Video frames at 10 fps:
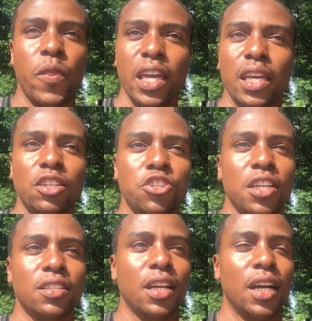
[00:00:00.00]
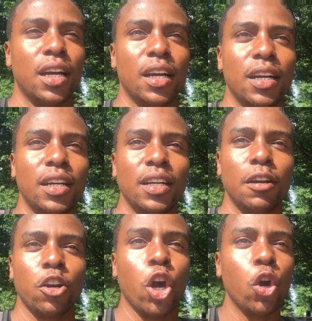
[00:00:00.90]
they can just uh,
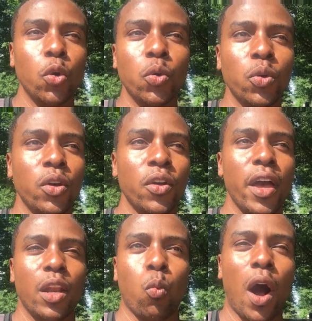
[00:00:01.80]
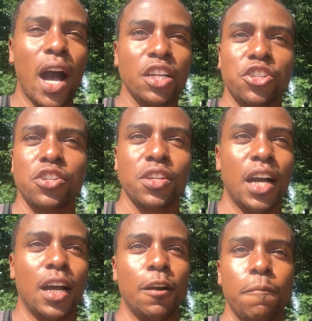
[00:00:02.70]
go and watch
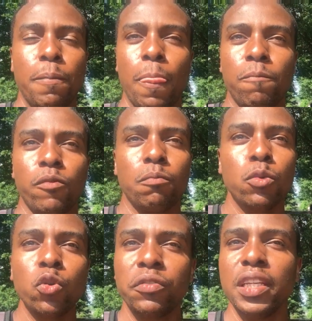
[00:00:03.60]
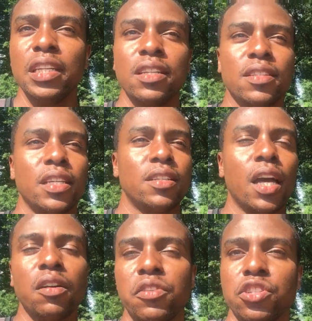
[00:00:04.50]
uh, movies and
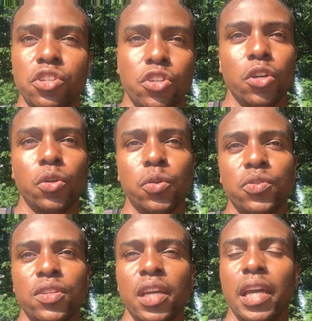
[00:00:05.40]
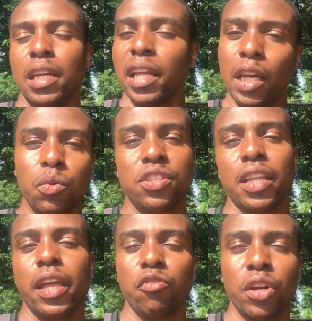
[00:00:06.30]
television shows in a language
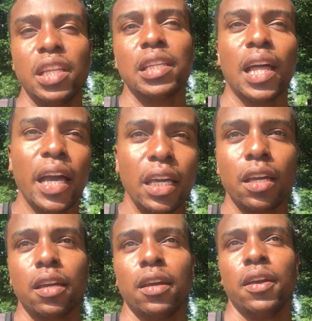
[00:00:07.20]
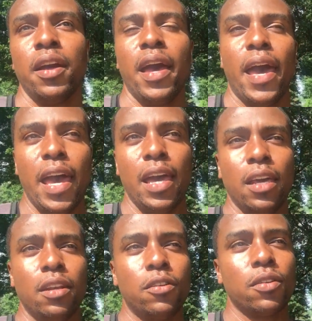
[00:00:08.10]
that they really like
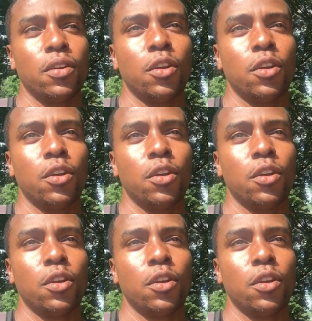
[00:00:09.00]
and